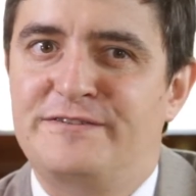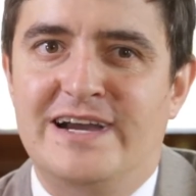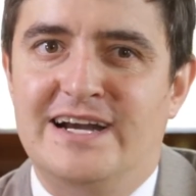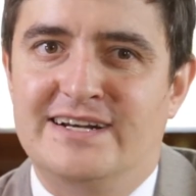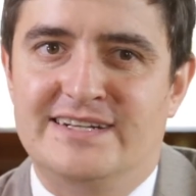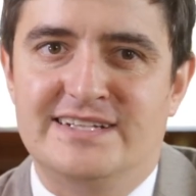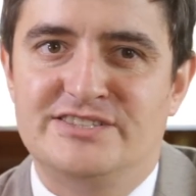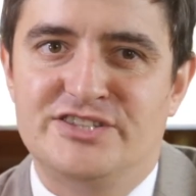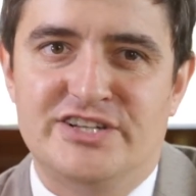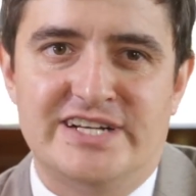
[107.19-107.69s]

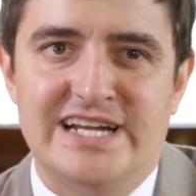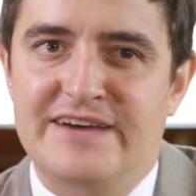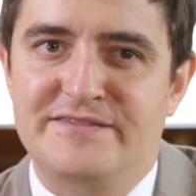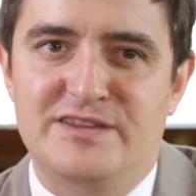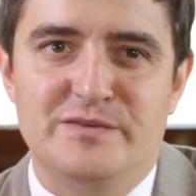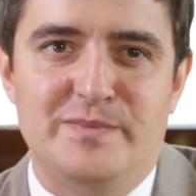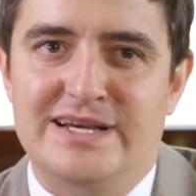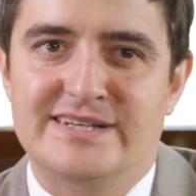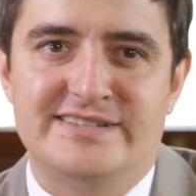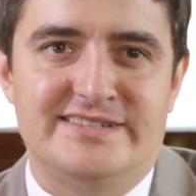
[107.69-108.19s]
found is you can
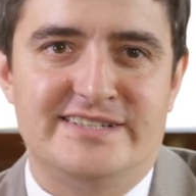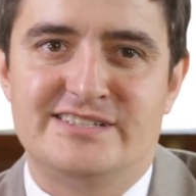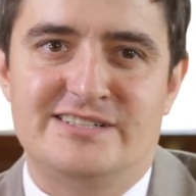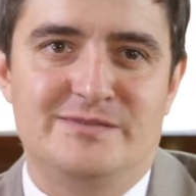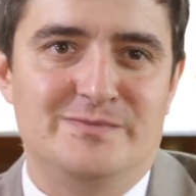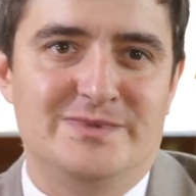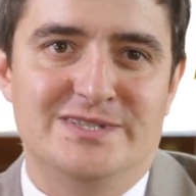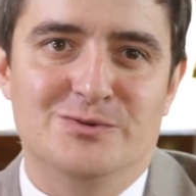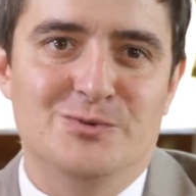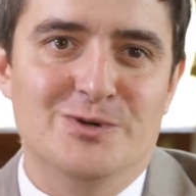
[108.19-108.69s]
have the best
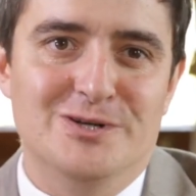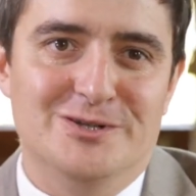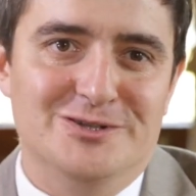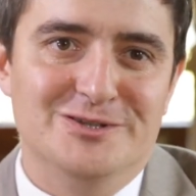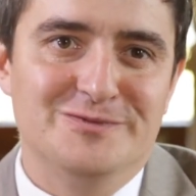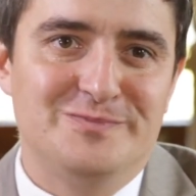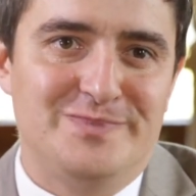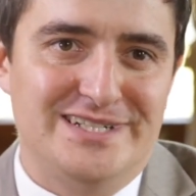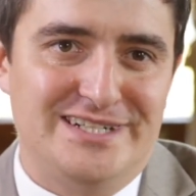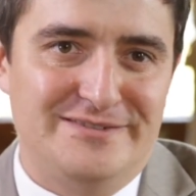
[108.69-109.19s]
system in the
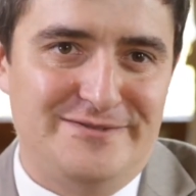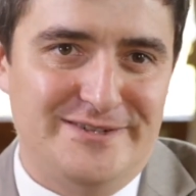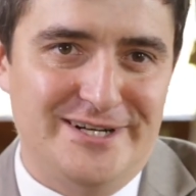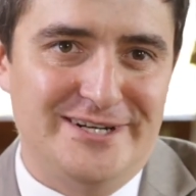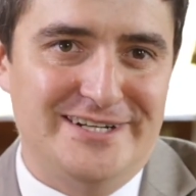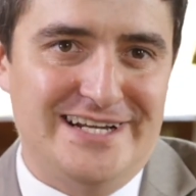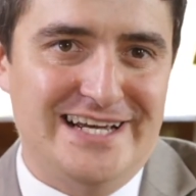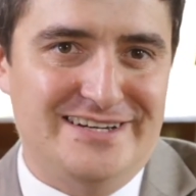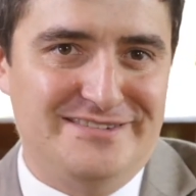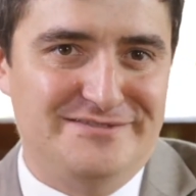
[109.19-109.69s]
world, but if you
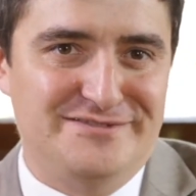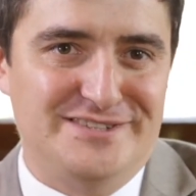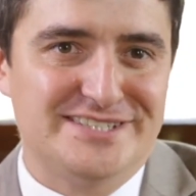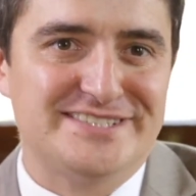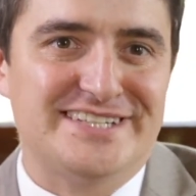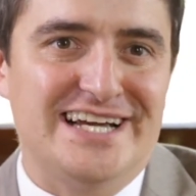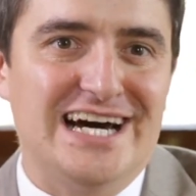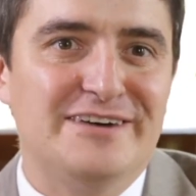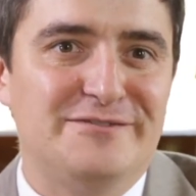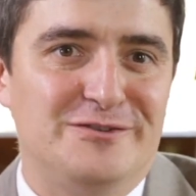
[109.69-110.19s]
don't have your
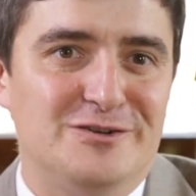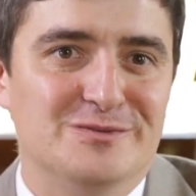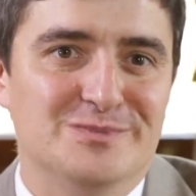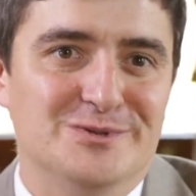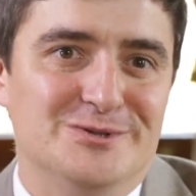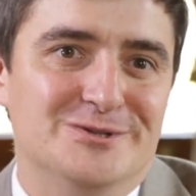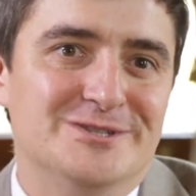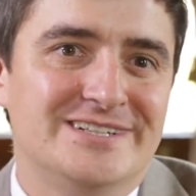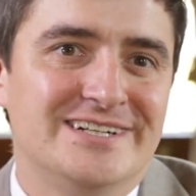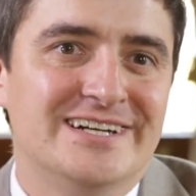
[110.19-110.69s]
staff on
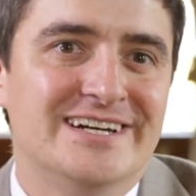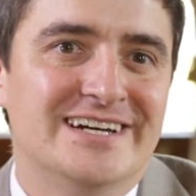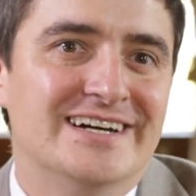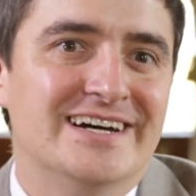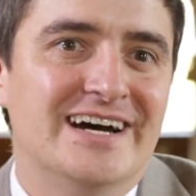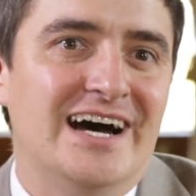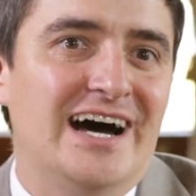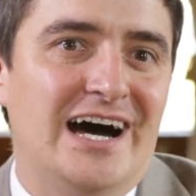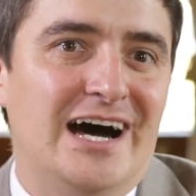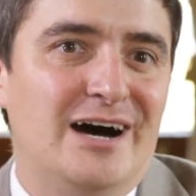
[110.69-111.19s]
board,
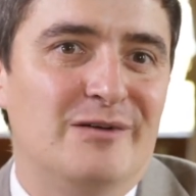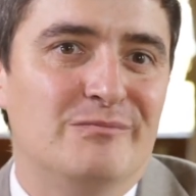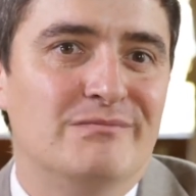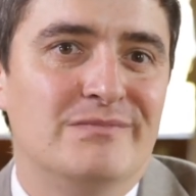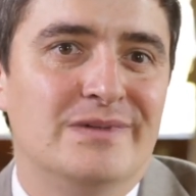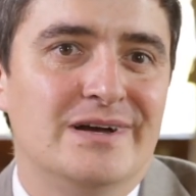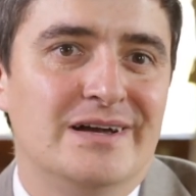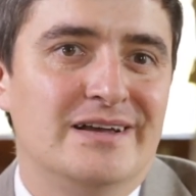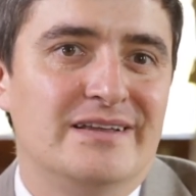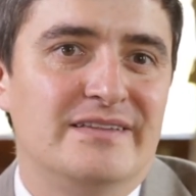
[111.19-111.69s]

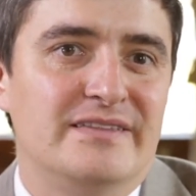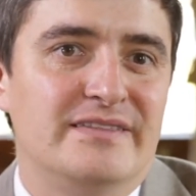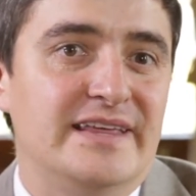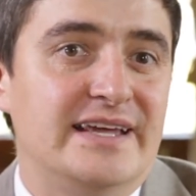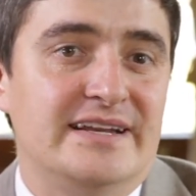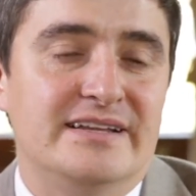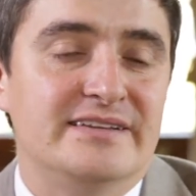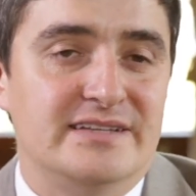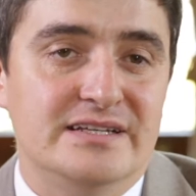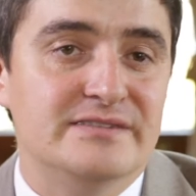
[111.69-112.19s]

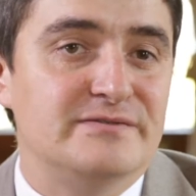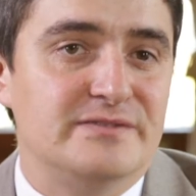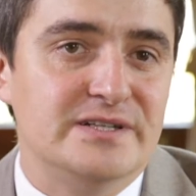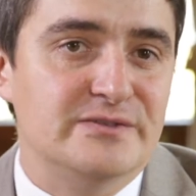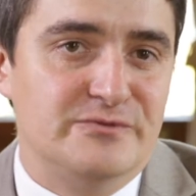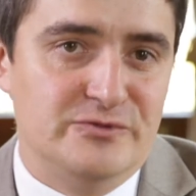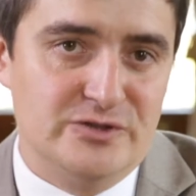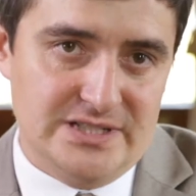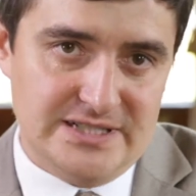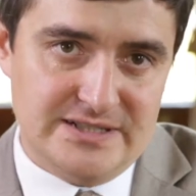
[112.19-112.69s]
then
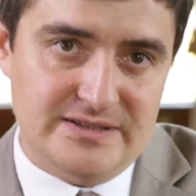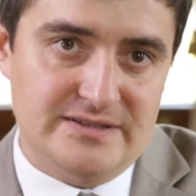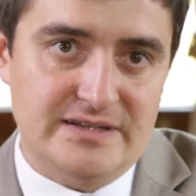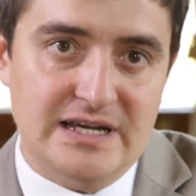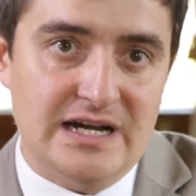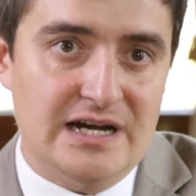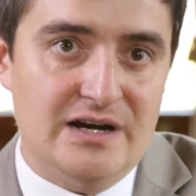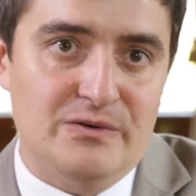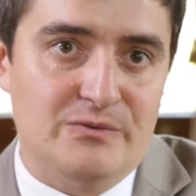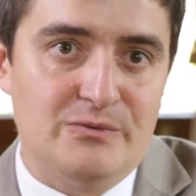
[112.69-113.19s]
you've really
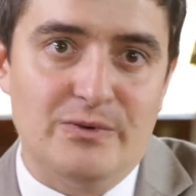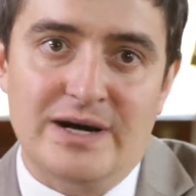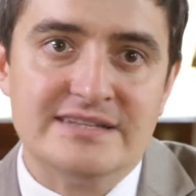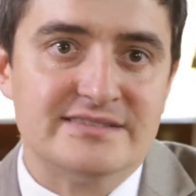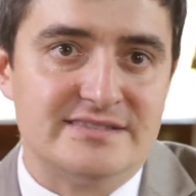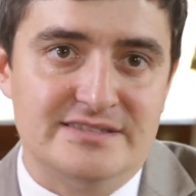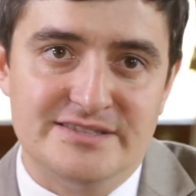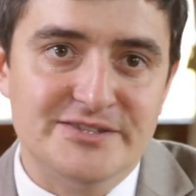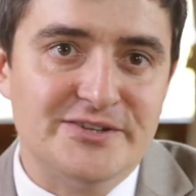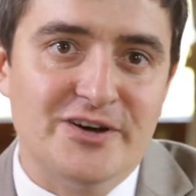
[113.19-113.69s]

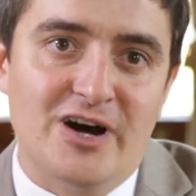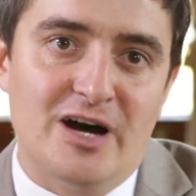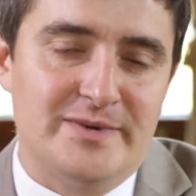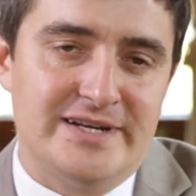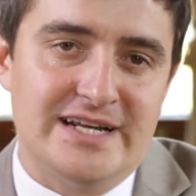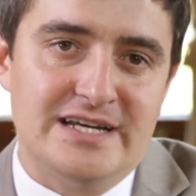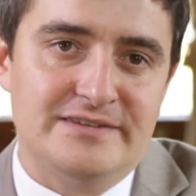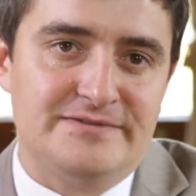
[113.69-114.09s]
wasted your time and